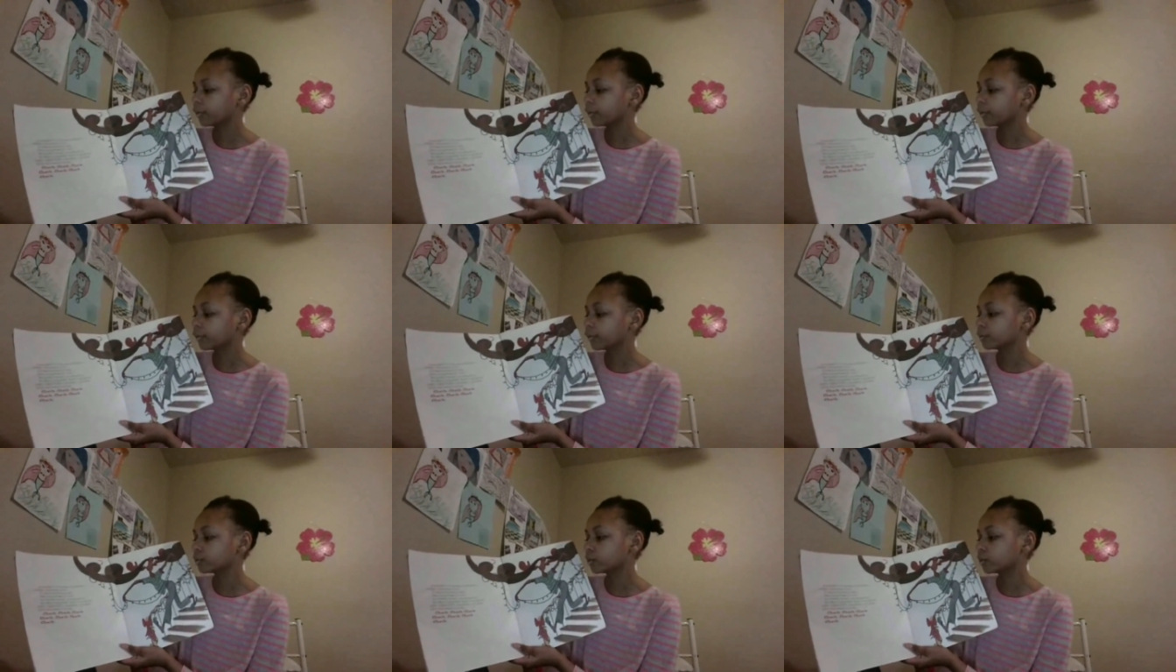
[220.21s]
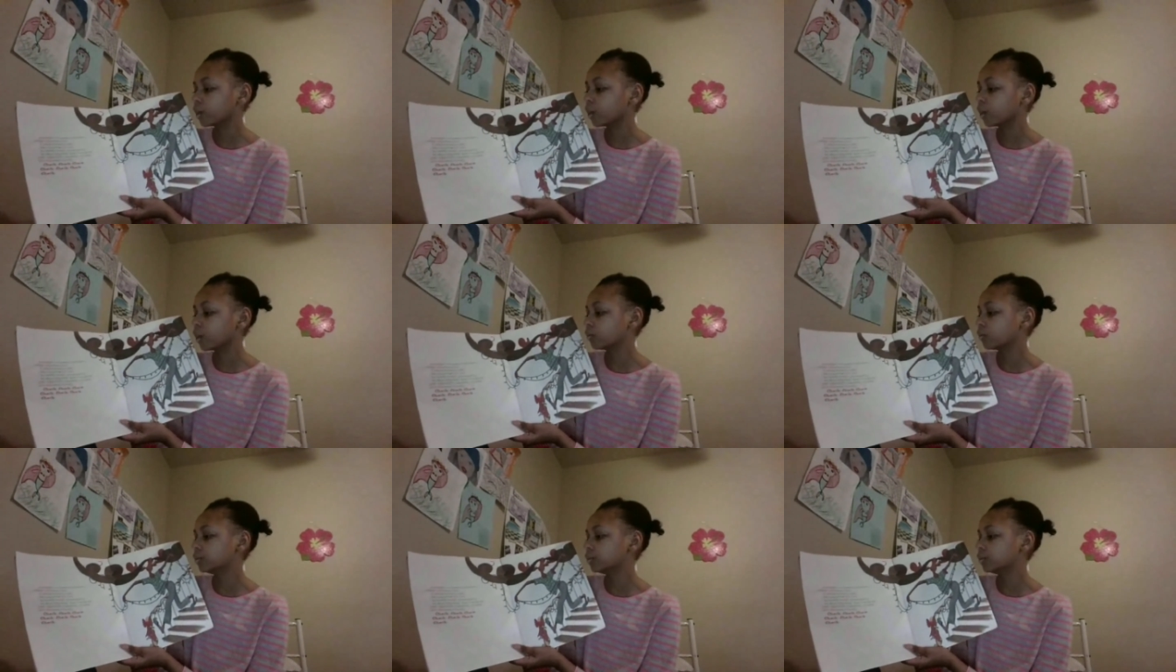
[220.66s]
knolls,
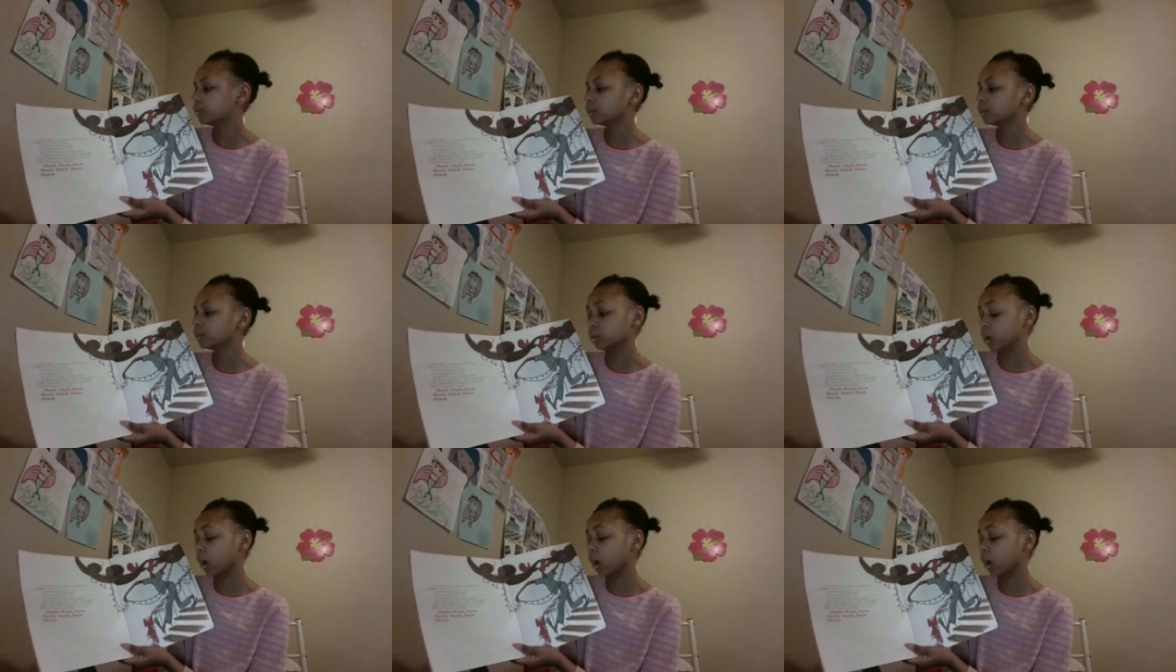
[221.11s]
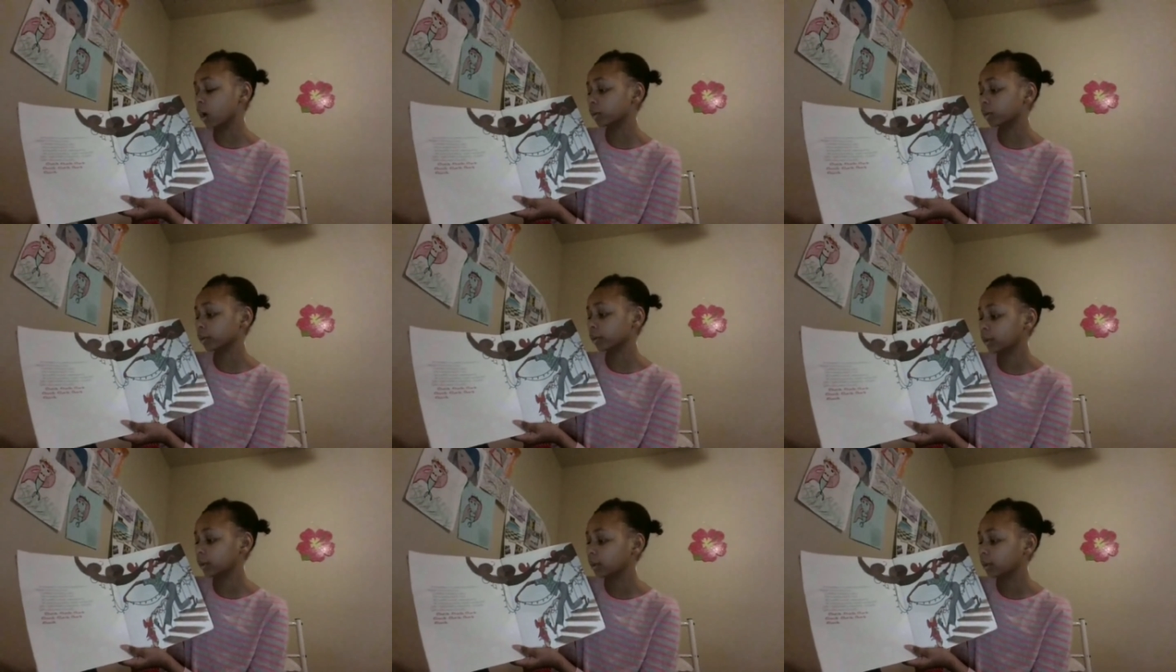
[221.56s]
oh good
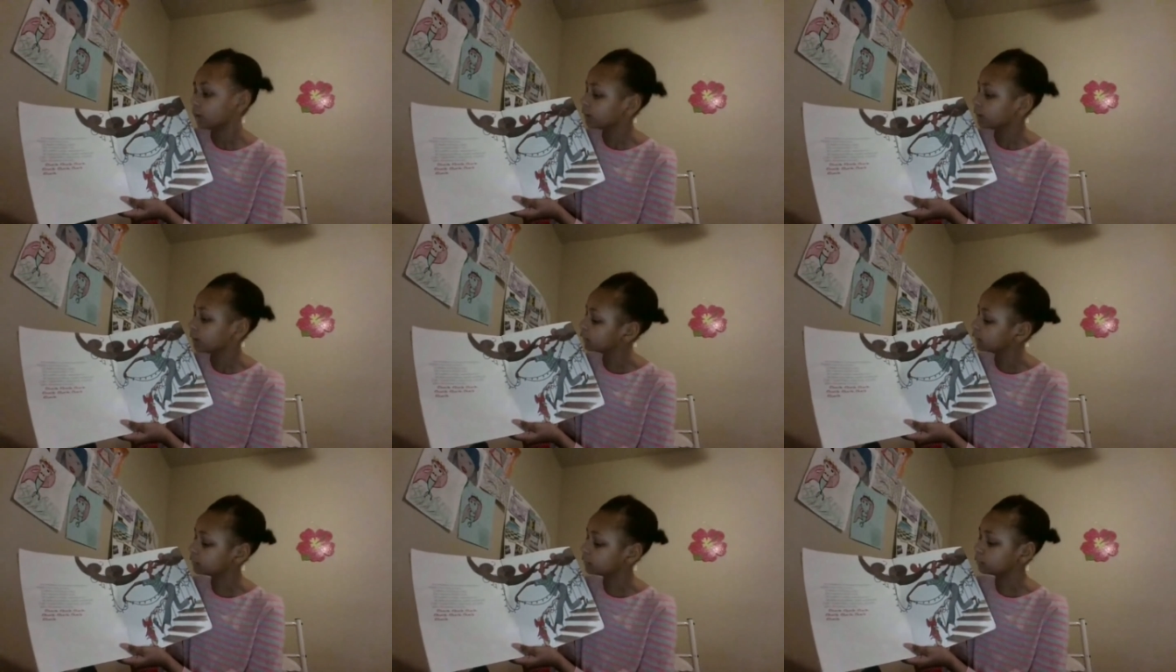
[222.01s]
golly,